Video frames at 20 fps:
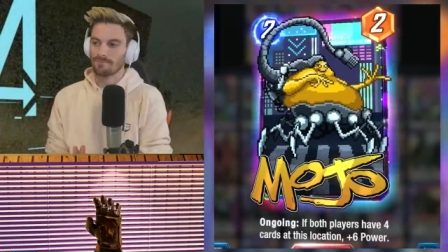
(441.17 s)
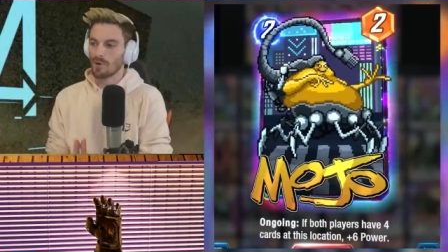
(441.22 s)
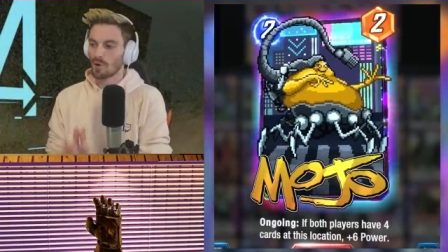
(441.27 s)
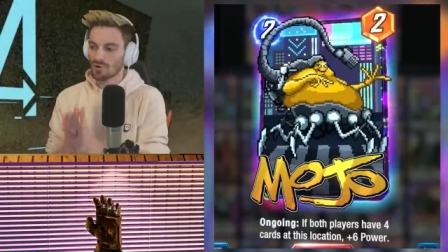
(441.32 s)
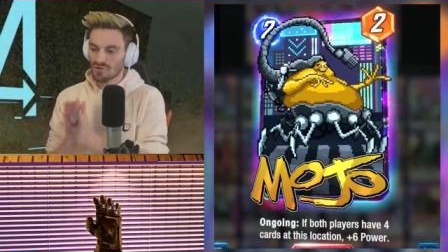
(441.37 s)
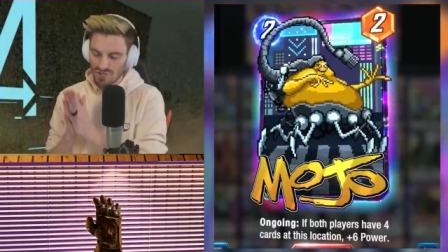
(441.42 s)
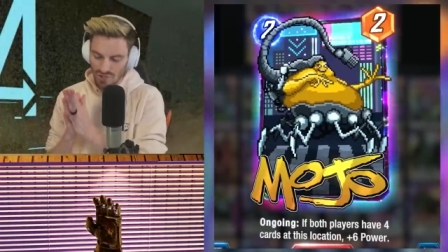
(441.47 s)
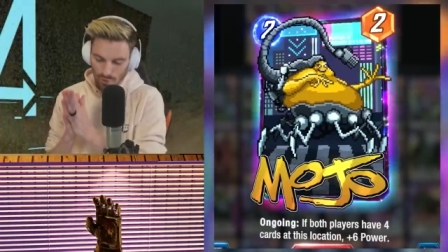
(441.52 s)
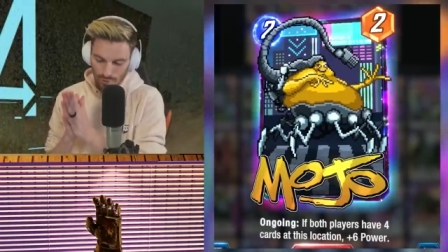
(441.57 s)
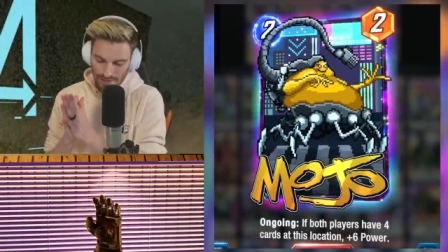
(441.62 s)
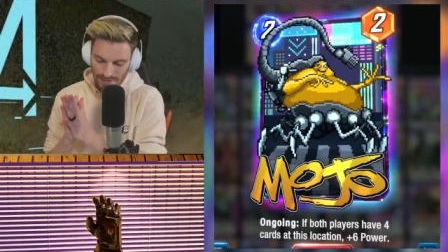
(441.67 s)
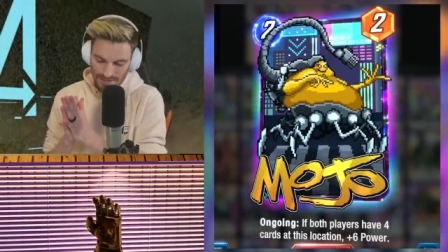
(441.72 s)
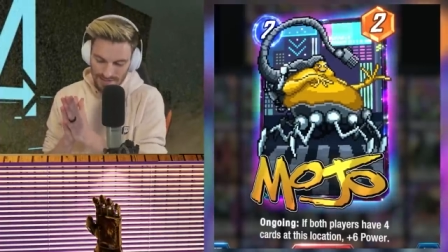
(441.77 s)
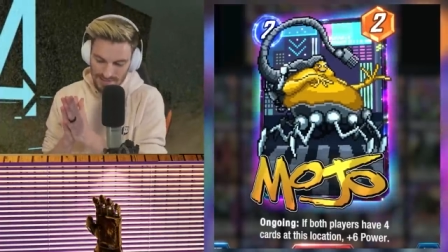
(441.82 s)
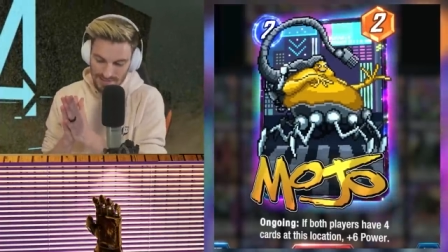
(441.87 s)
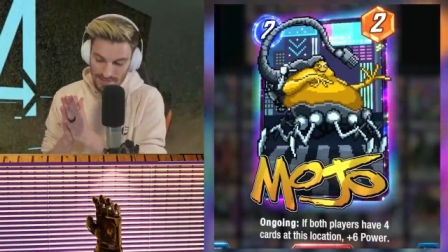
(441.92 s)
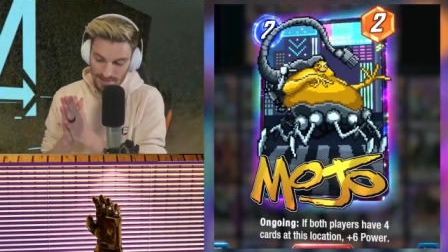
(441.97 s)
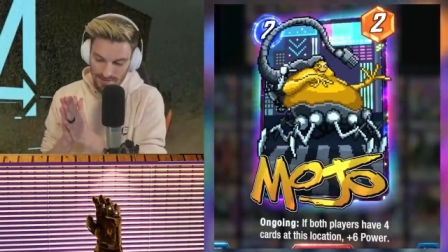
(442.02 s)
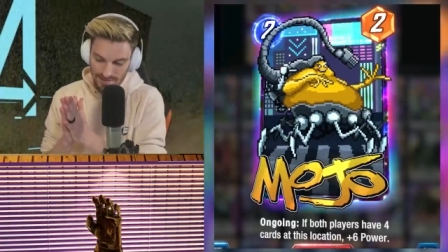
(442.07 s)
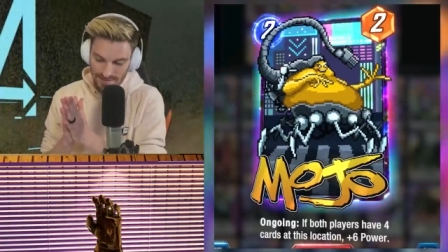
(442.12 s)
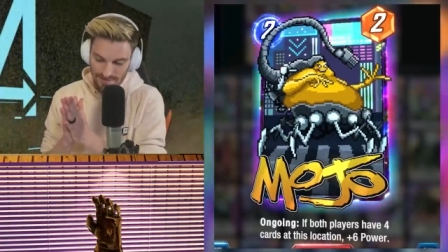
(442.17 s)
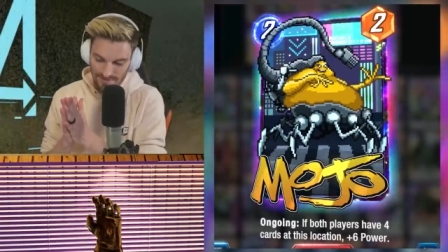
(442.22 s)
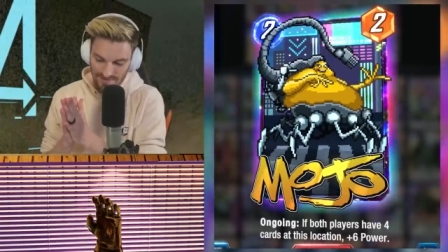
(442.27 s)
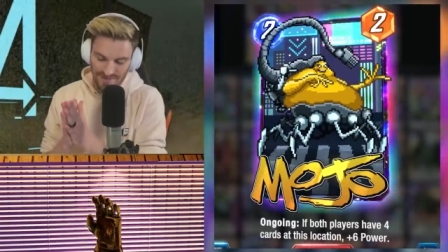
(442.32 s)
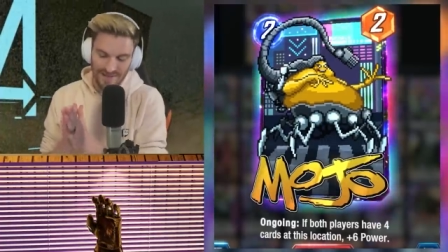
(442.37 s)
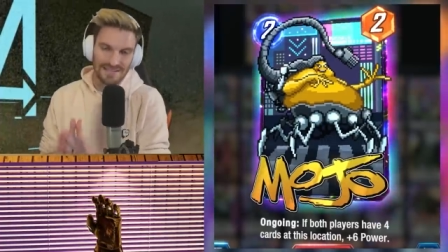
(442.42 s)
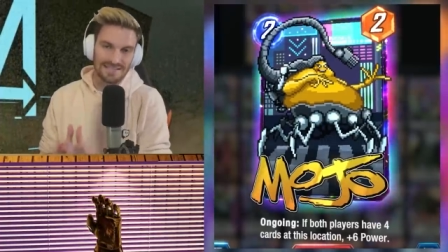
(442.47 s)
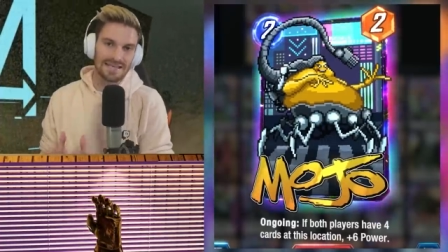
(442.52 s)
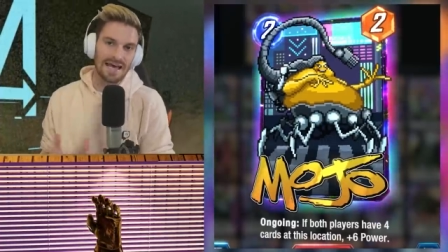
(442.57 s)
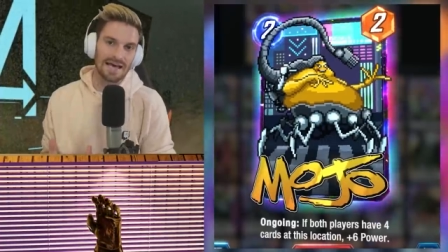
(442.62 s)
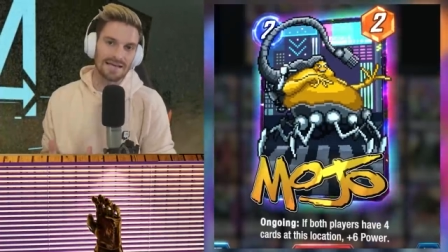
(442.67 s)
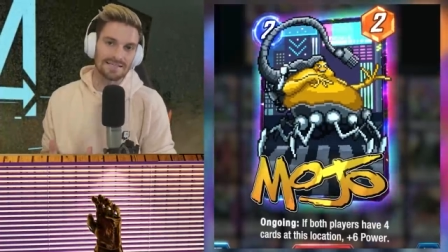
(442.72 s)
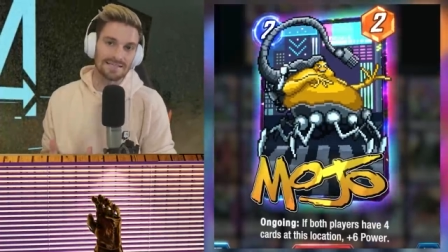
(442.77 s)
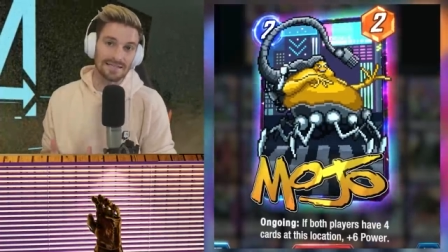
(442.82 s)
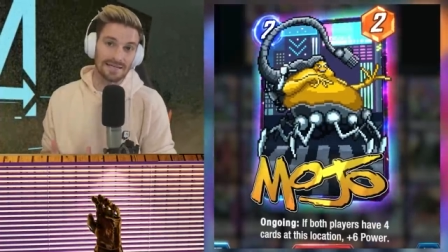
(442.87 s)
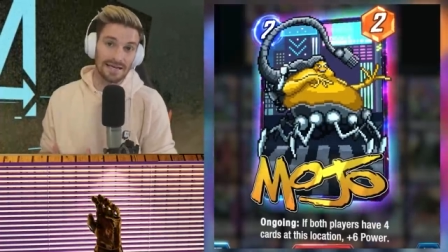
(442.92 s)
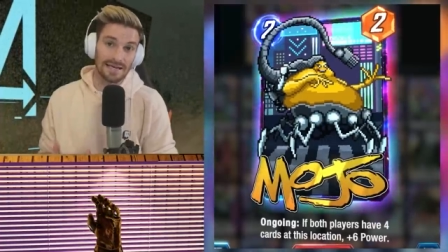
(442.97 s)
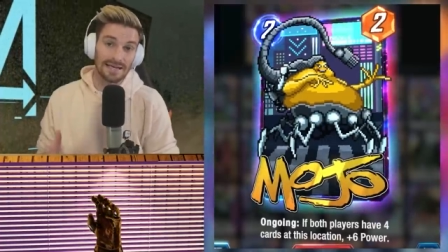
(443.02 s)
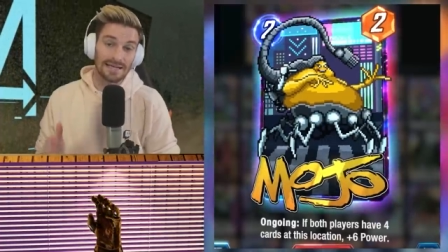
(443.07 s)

Mojo is fantastic,